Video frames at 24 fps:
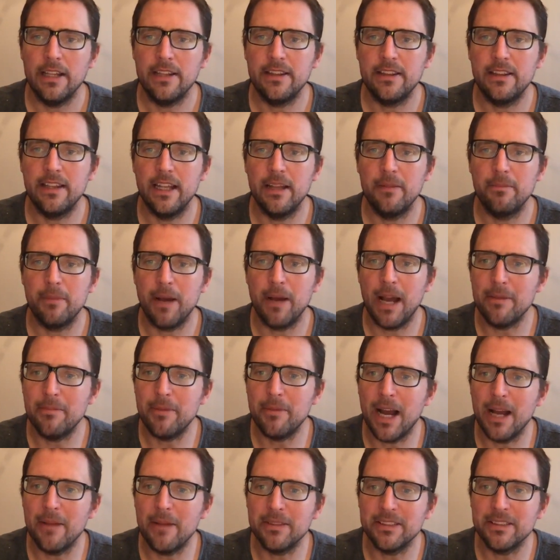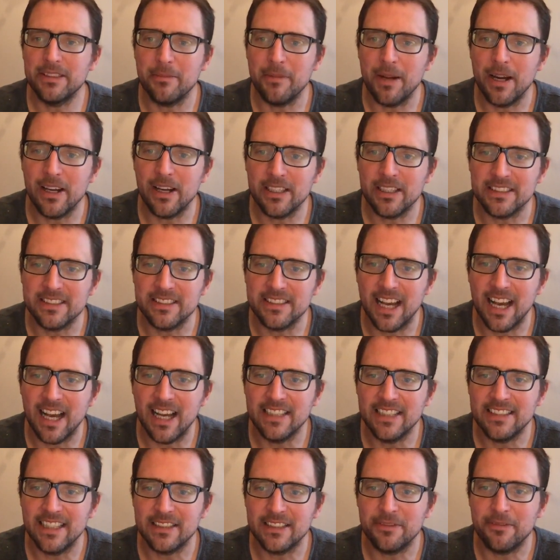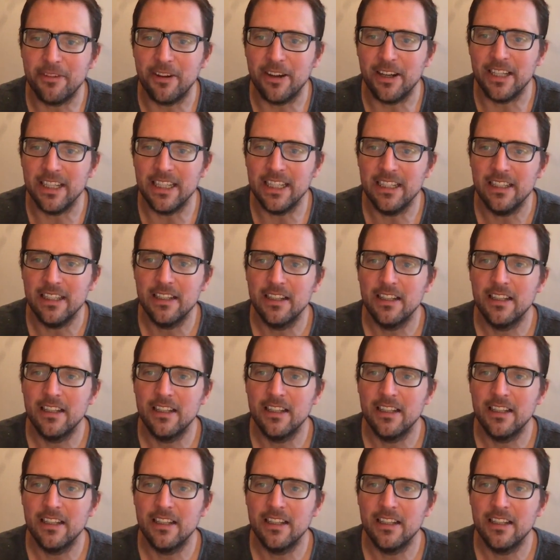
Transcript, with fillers: think, bye bye, Miss America's thighs. That's funny.